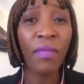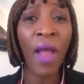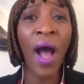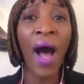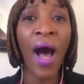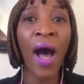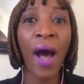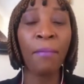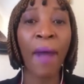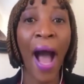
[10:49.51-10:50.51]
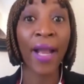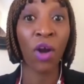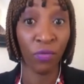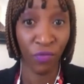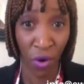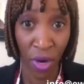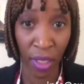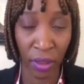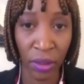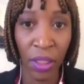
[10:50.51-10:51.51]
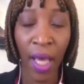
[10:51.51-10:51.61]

I got very ill,